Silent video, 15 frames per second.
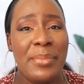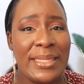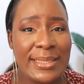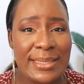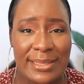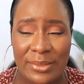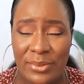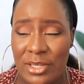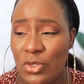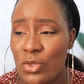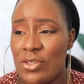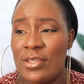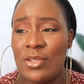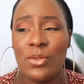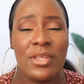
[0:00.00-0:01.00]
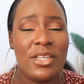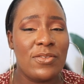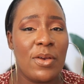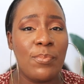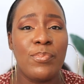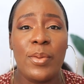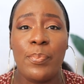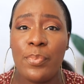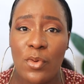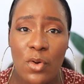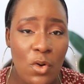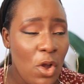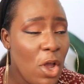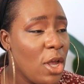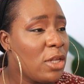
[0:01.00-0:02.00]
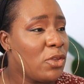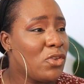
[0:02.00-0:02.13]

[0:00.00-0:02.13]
missing. That's where they used to steal things from people.